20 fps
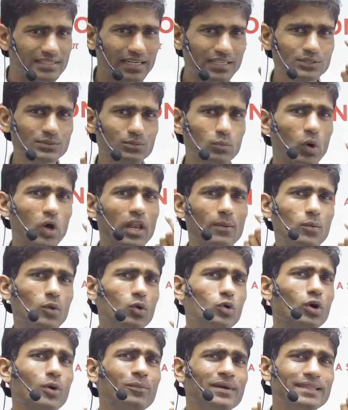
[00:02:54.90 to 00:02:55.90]
small
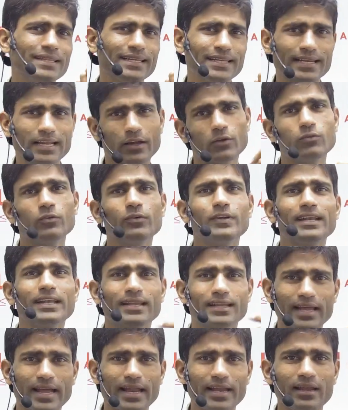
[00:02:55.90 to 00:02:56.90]
amount of a theta, if we
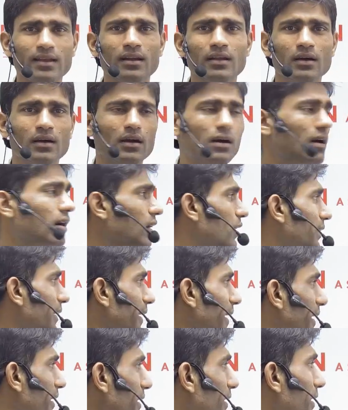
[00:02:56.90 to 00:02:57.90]
can
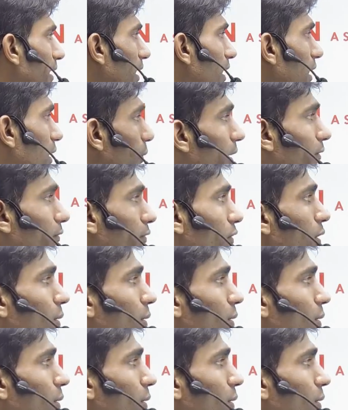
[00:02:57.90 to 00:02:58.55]
take it away from